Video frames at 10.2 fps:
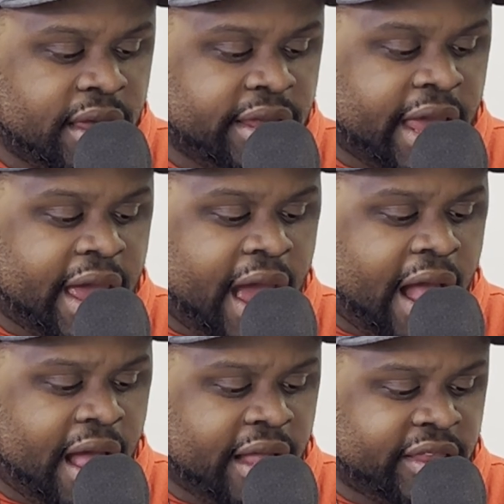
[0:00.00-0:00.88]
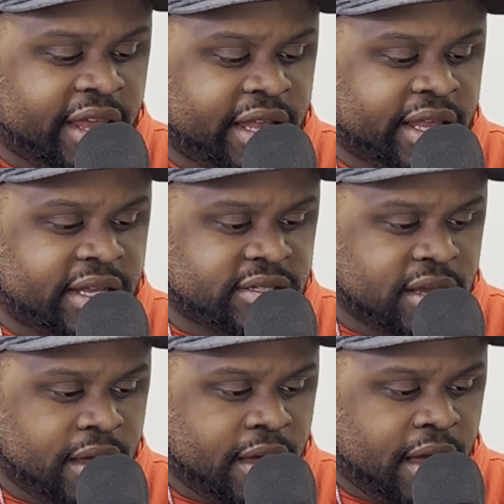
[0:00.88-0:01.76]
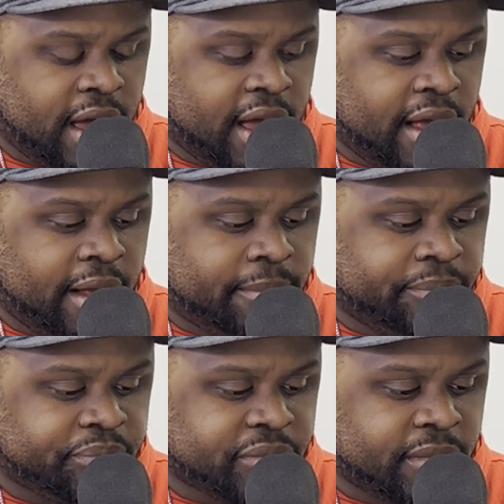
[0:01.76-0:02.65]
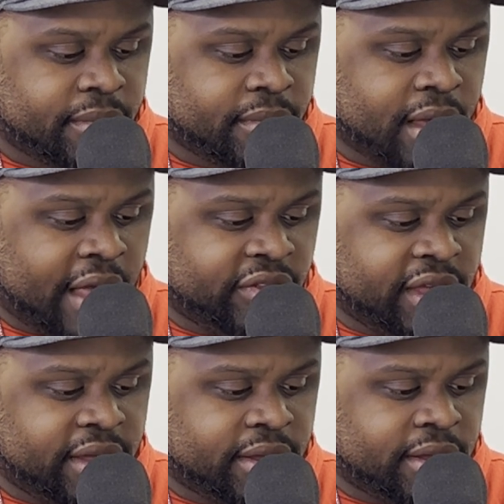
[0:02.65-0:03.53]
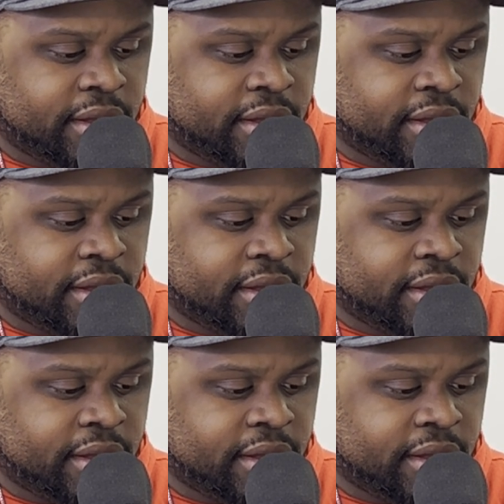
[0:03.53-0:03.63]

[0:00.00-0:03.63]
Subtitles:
Yeah, I think it is. I think